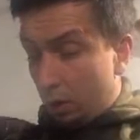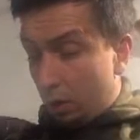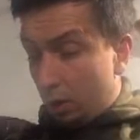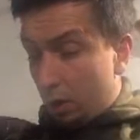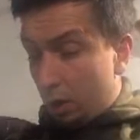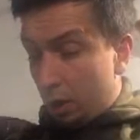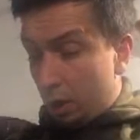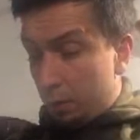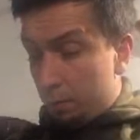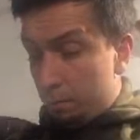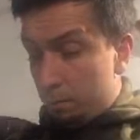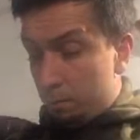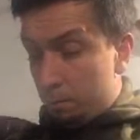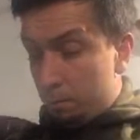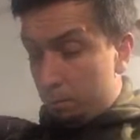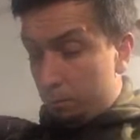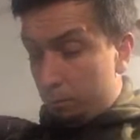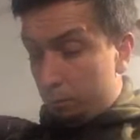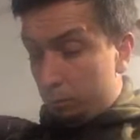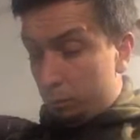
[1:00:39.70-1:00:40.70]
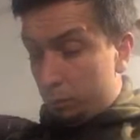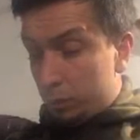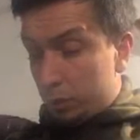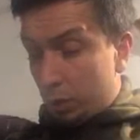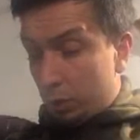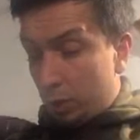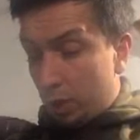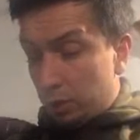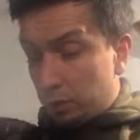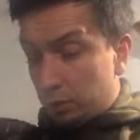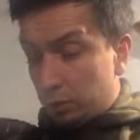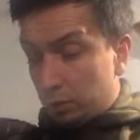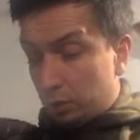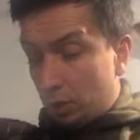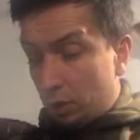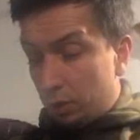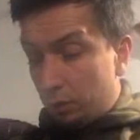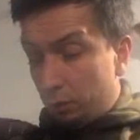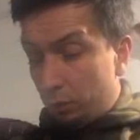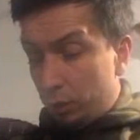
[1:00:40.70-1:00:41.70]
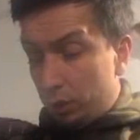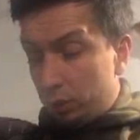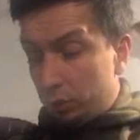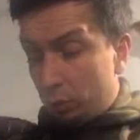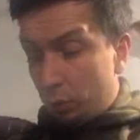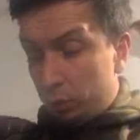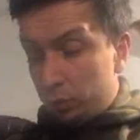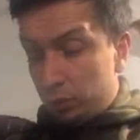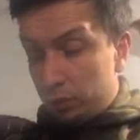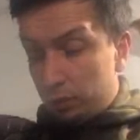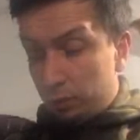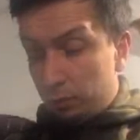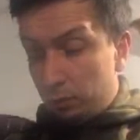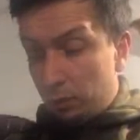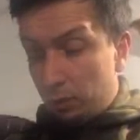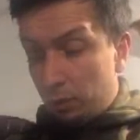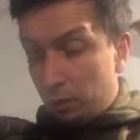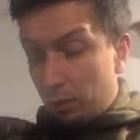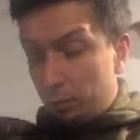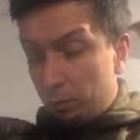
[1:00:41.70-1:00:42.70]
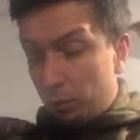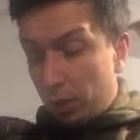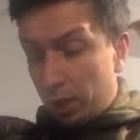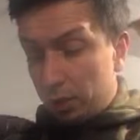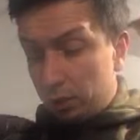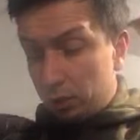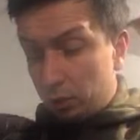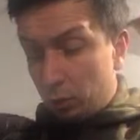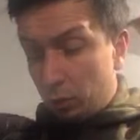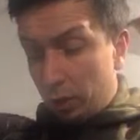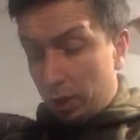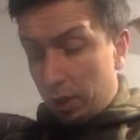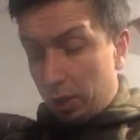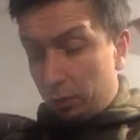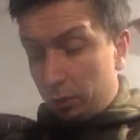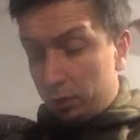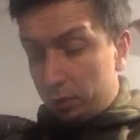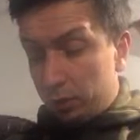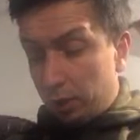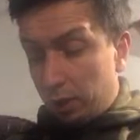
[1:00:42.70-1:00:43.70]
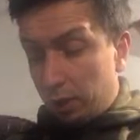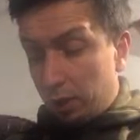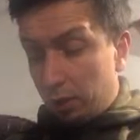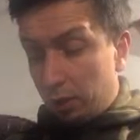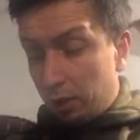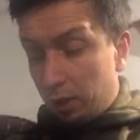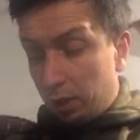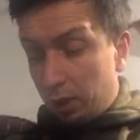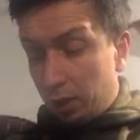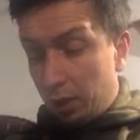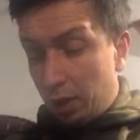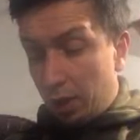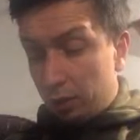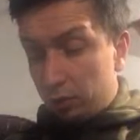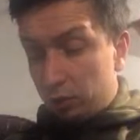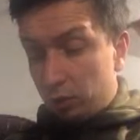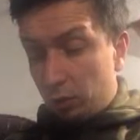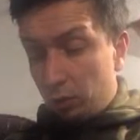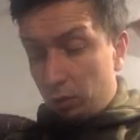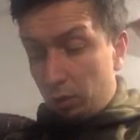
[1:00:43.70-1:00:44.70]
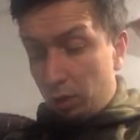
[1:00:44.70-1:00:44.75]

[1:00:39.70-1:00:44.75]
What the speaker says: Um, so that's kind of resources and practical areas in a nutshell.